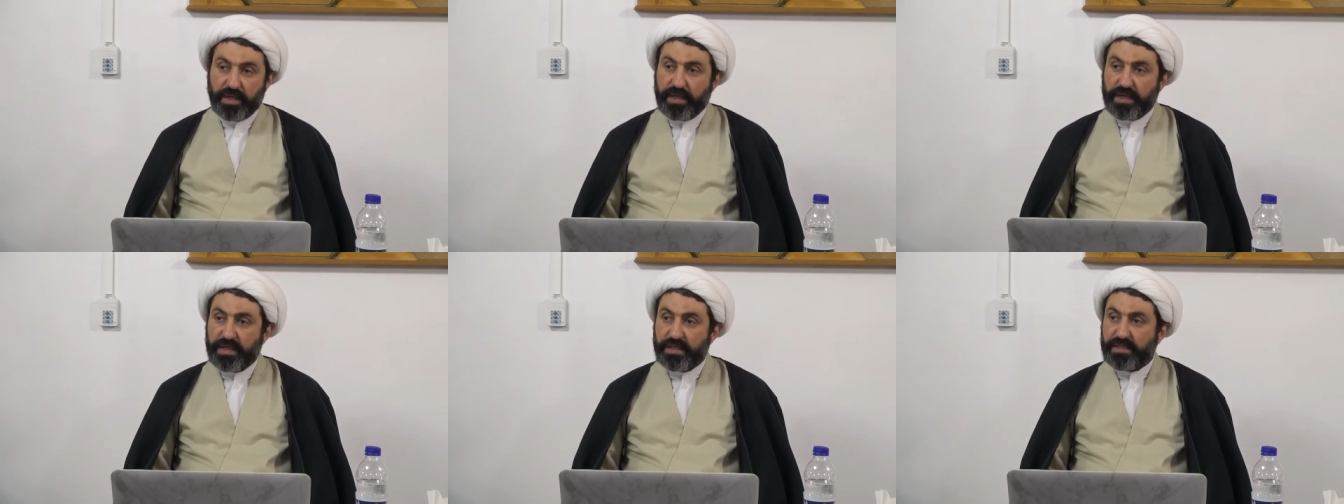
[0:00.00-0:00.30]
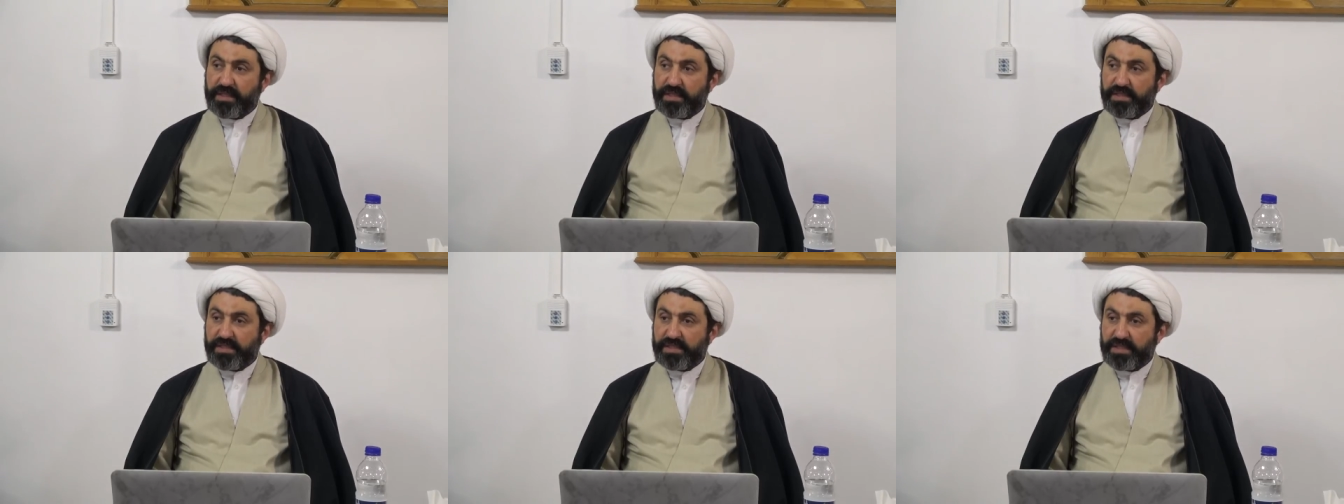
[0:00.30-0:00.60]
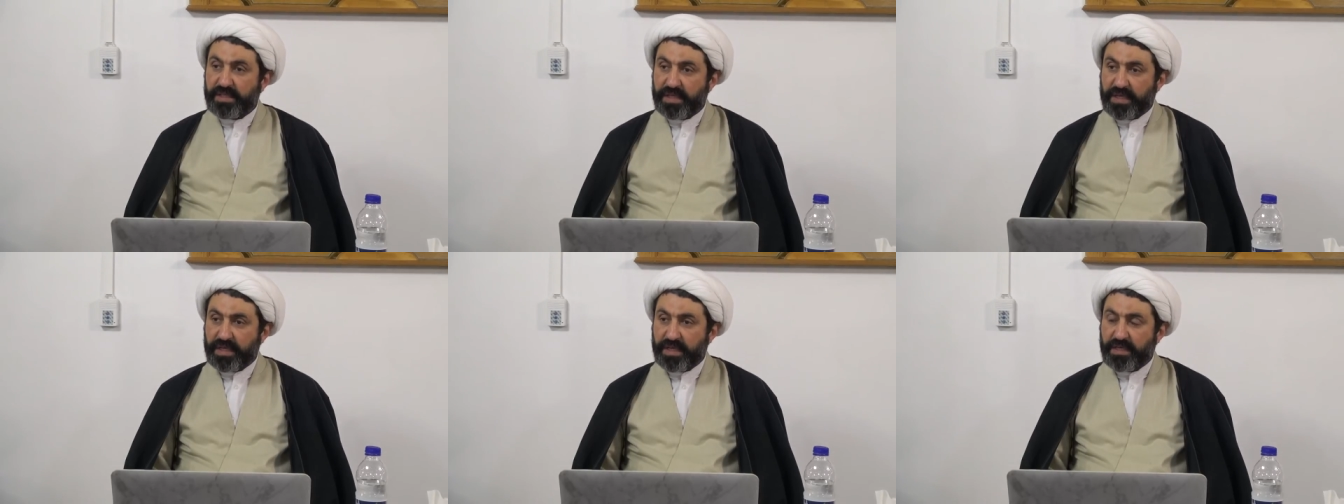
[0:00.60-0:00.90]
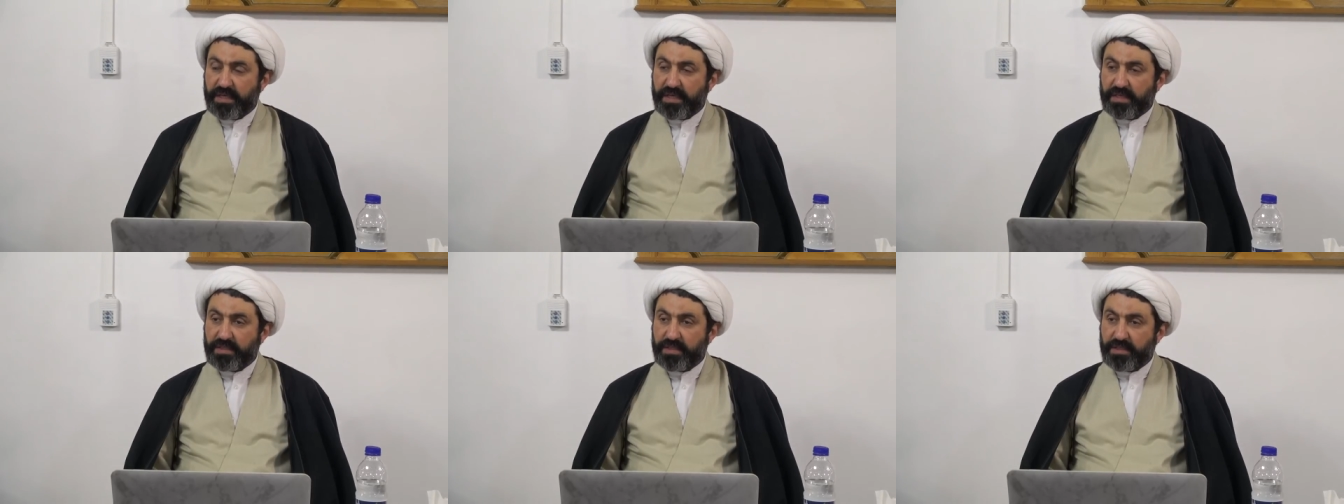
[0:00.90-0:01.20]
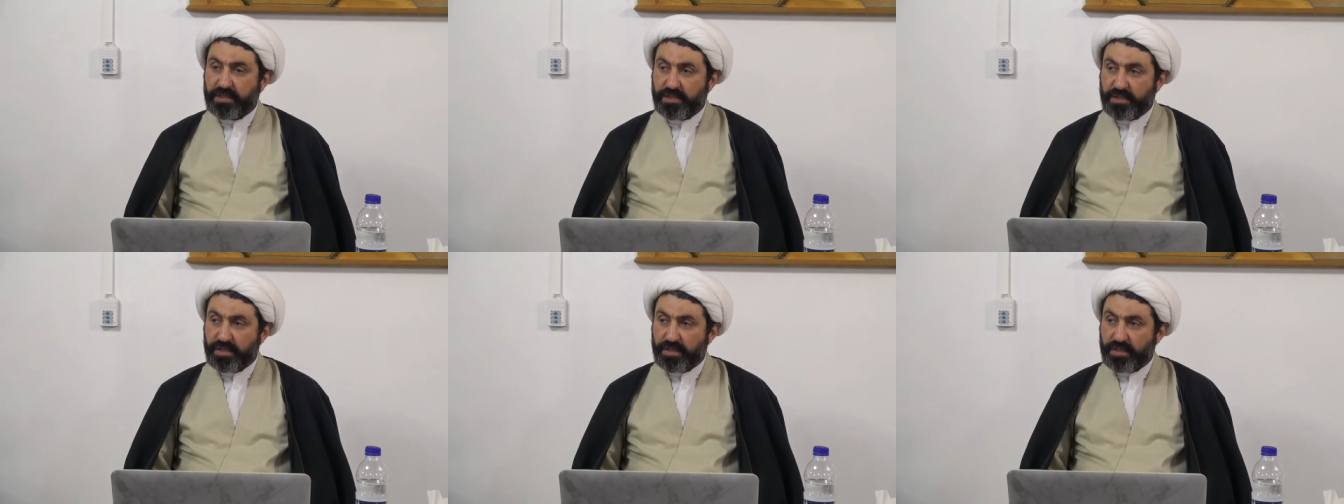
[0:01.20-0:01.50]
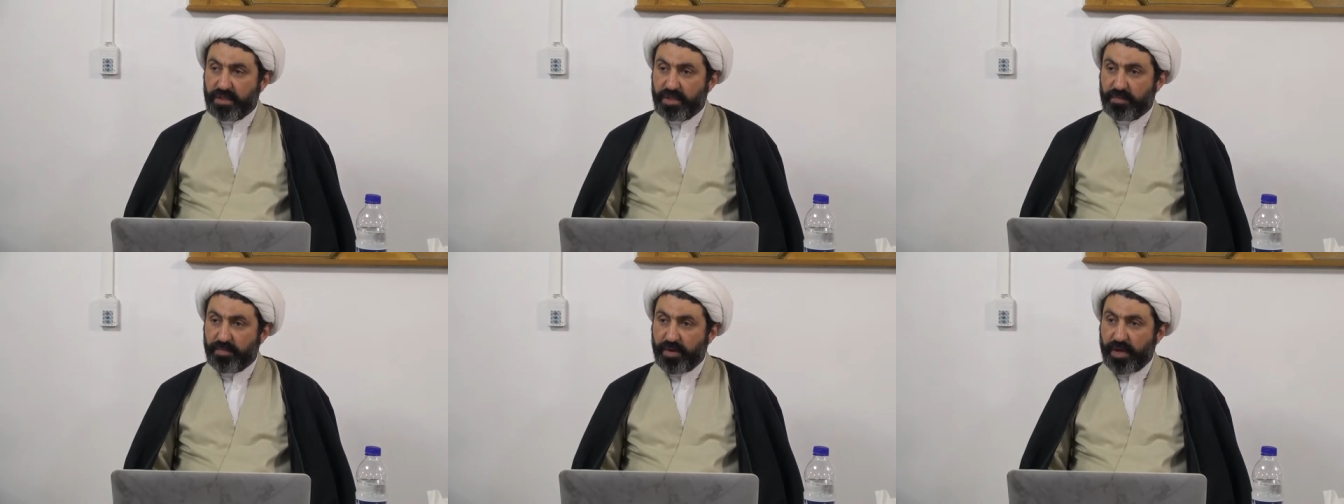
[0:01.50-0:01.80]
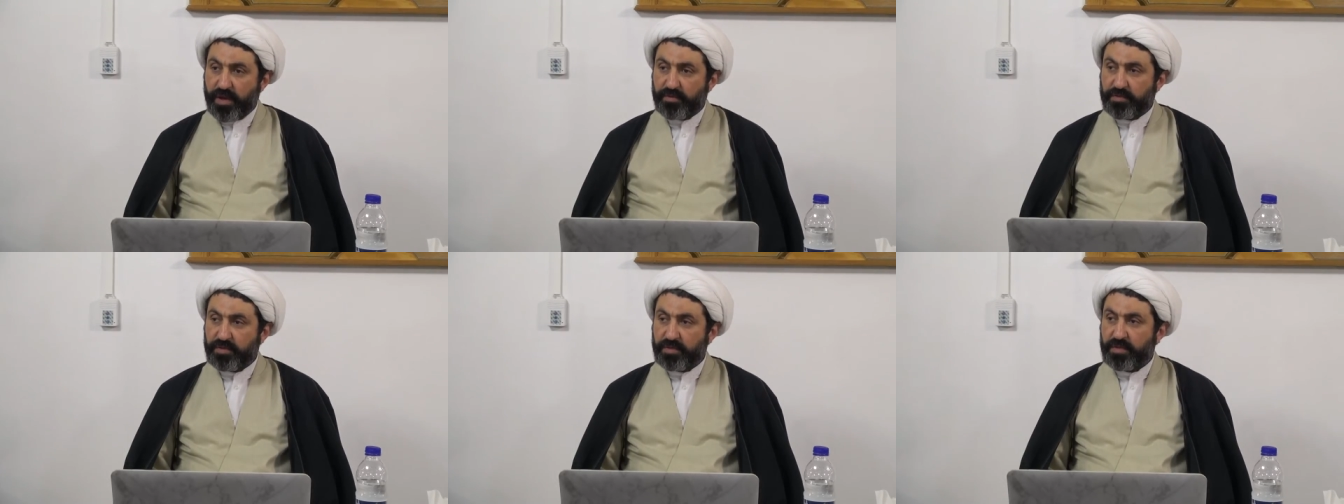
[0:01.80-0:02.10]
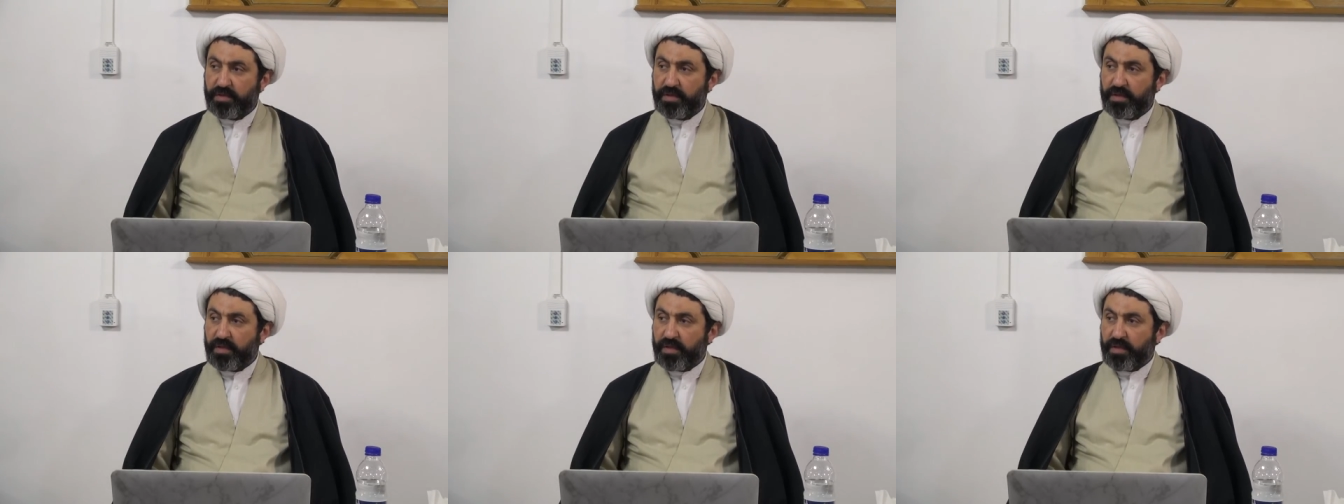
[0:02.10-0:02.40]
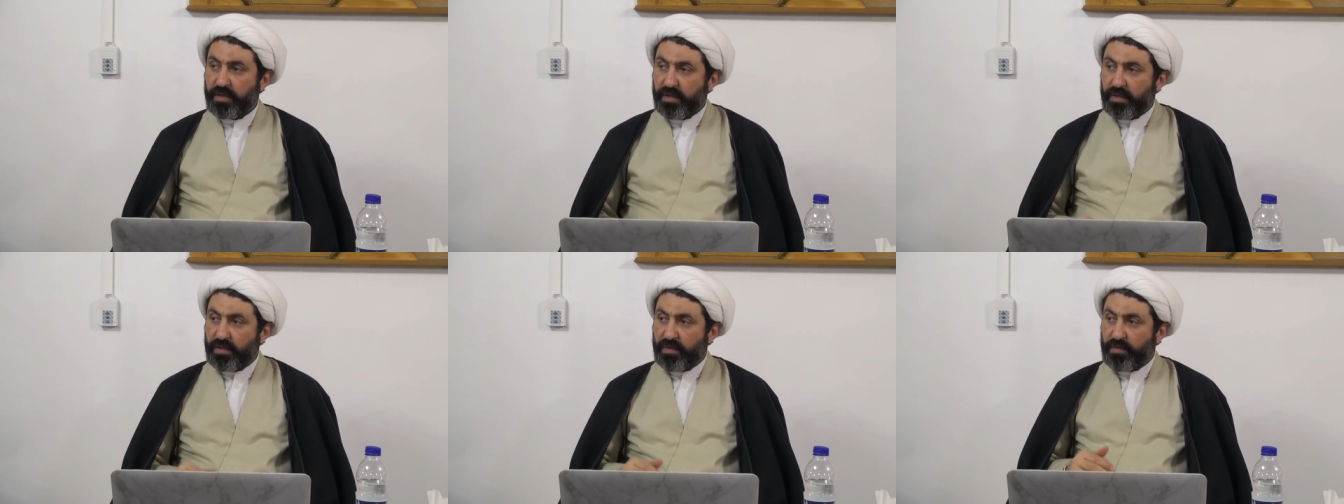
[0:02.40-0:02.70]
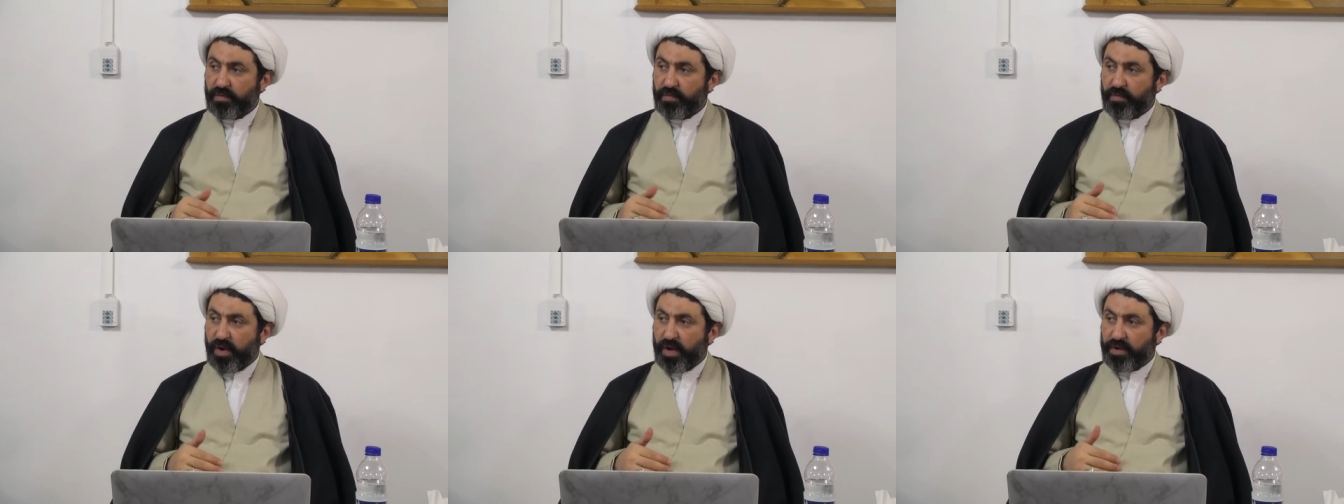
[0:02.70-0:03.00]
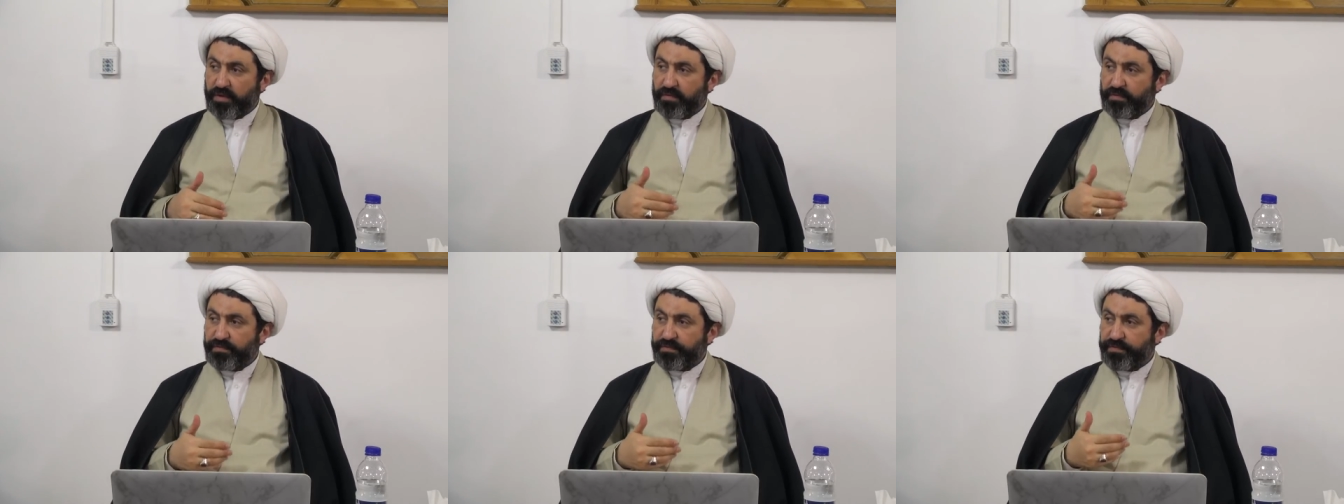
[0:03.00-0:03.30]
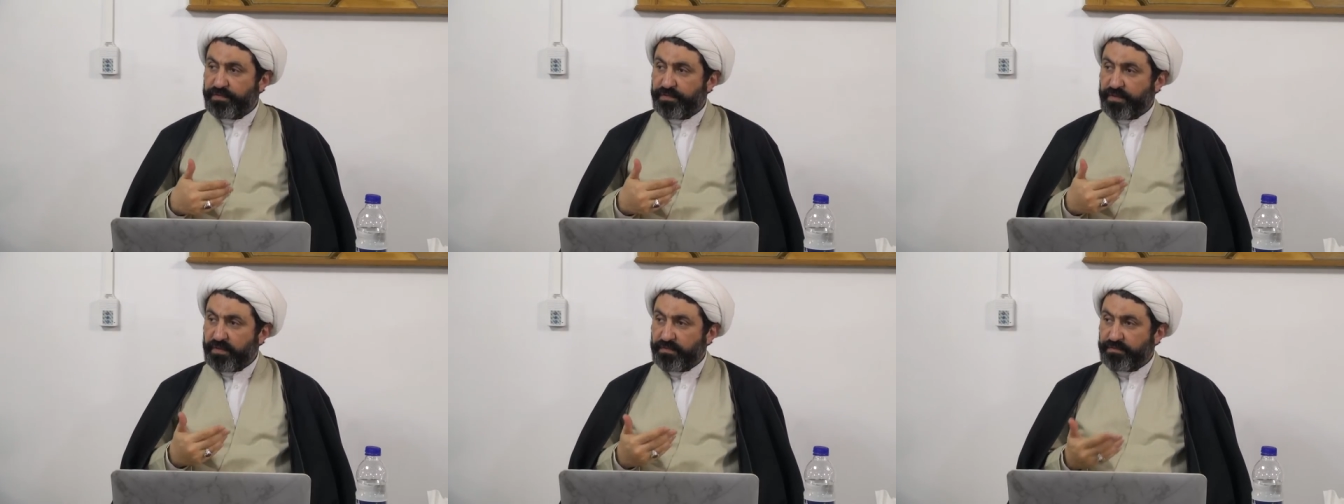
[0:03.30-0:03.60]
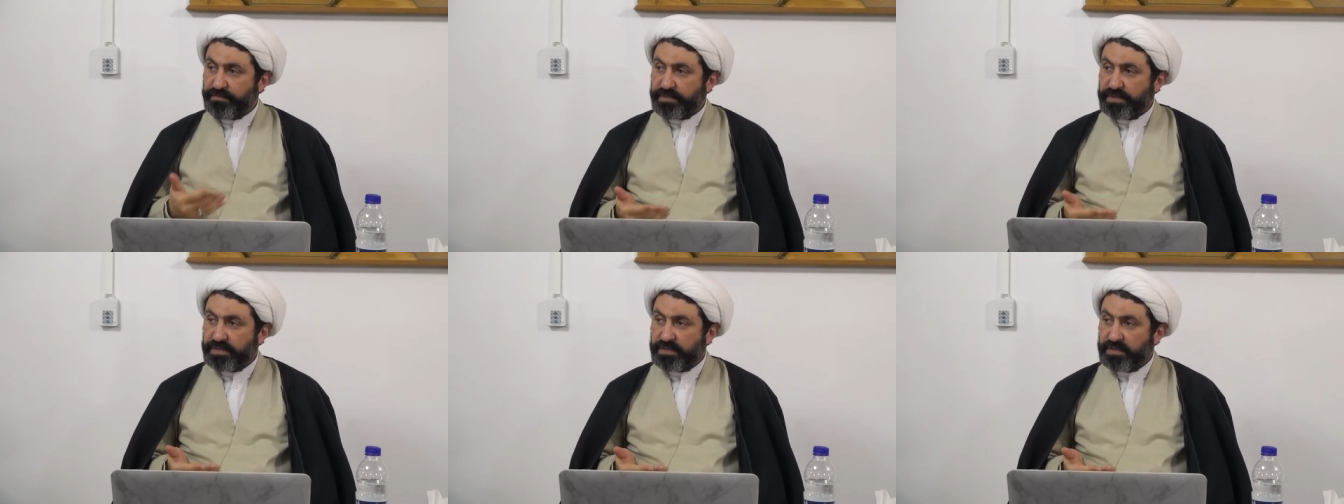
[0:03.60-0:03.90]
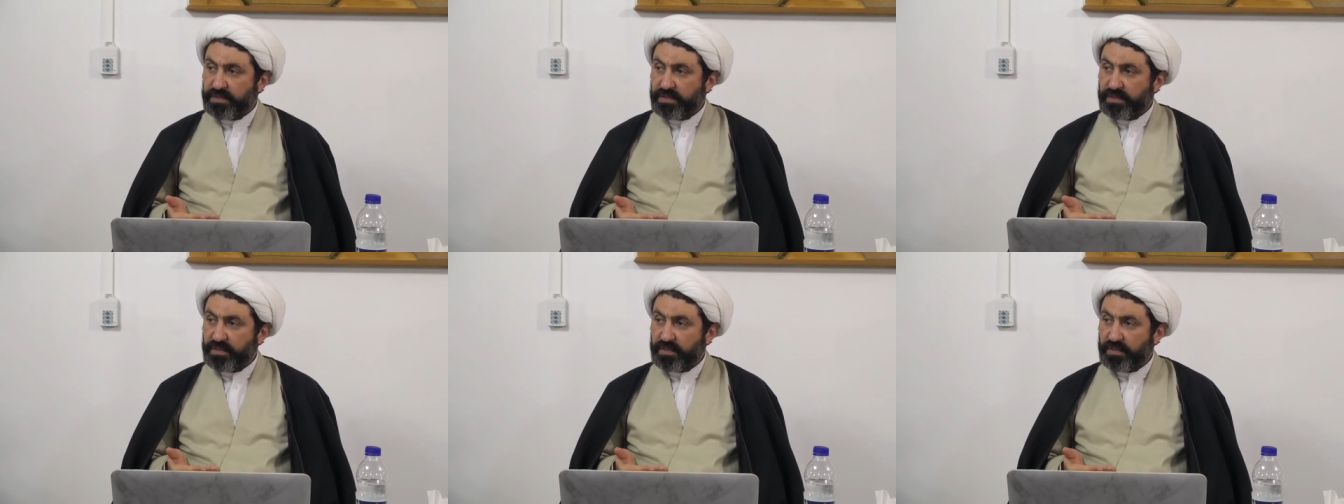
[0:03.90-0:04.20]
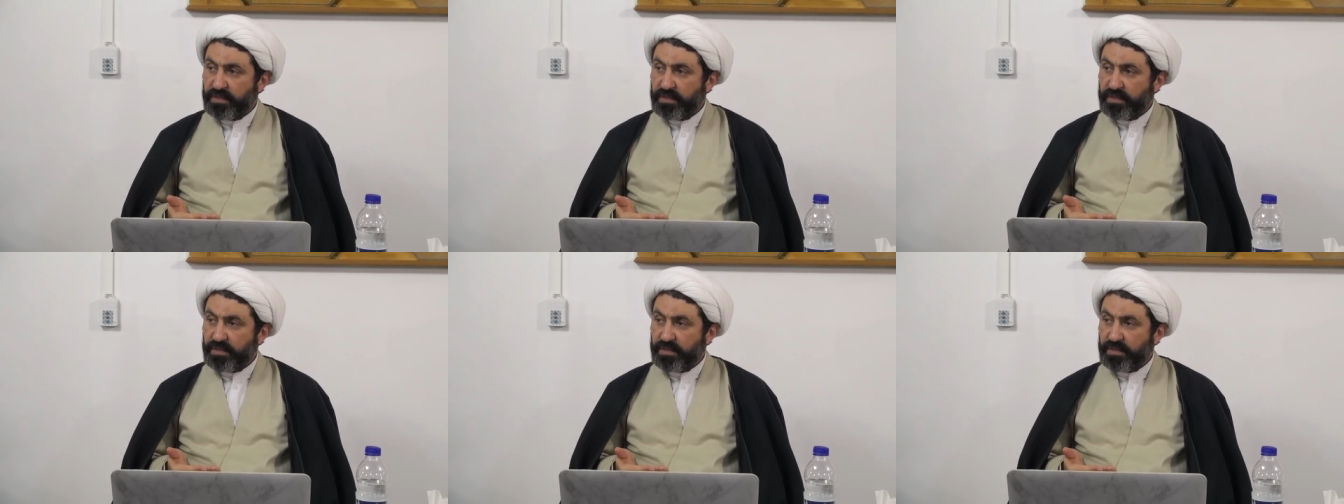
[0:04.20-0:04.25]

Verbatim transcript: In the second edition about one fifth